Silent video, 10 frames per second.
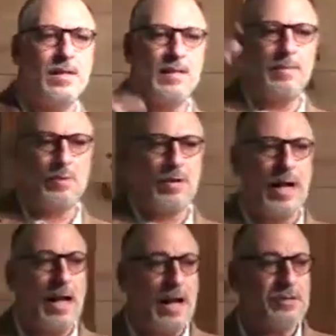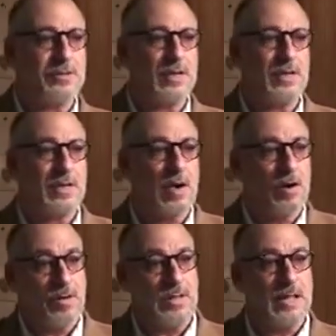They put an angel there to
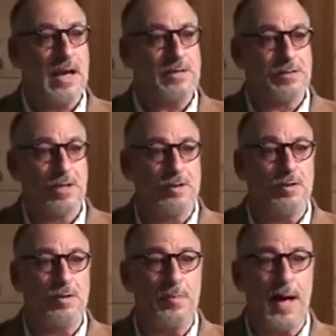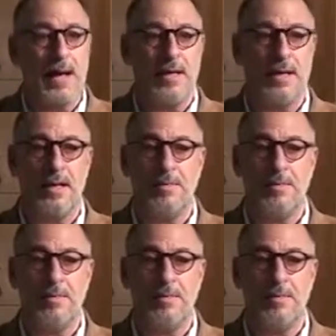guard the gate so they couldn't go back in.